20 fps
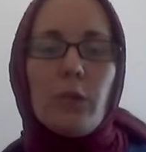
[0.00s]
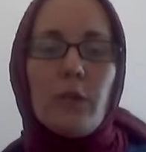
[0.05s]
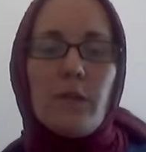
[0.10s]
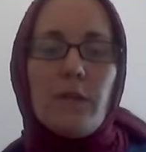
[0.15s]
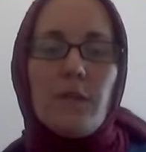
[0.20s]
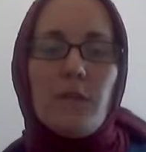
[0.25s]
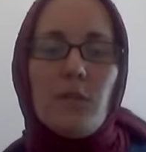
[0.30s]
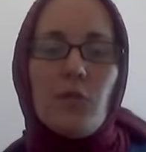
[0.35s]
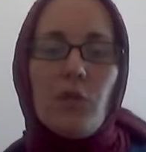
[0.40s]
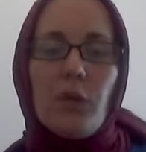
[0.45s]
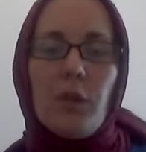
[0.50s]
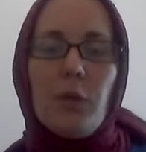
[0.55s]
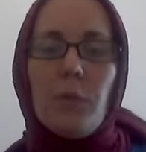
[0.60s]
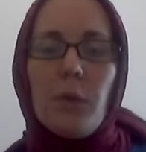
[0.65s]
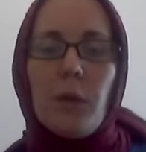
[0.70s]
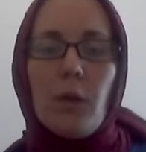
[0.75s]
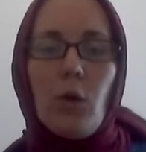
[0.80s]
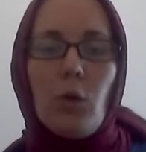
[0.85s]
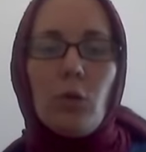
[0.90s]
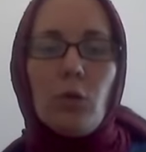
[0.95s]
history.
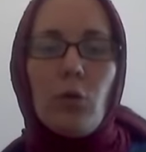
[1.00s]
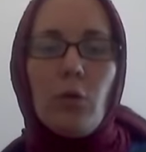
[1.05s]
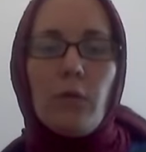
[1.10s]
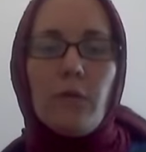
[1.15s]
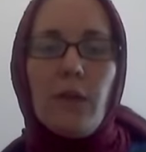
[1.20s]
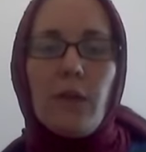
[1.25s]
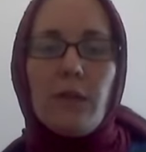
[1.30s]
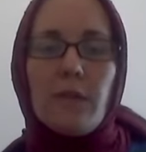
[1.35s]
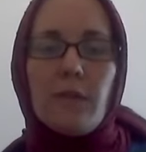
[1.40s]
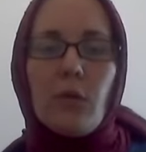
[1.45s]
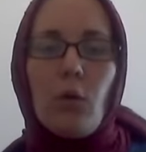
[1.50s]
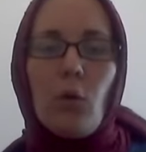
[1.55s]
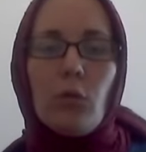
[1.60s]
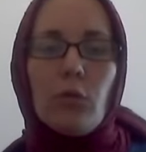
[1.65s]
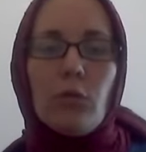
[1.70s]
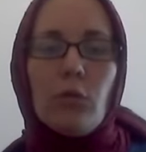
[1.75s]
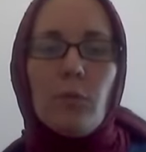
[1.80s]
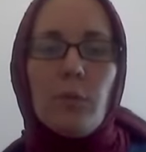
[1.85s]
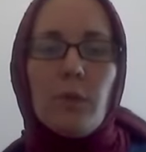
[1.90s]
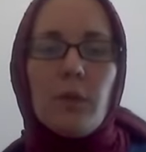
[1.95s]
We all know that
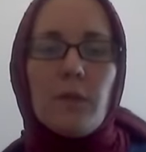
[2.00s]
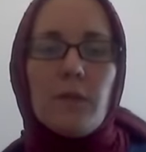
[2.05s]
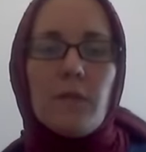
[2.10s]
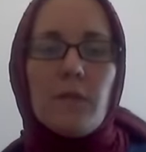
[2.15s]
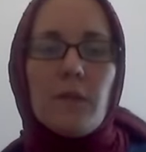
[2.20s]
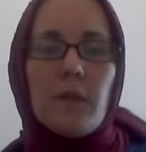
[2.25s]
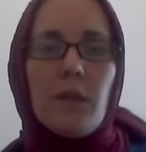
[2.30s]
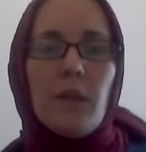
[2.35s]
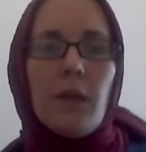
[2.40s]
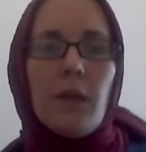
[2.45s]
Ottomans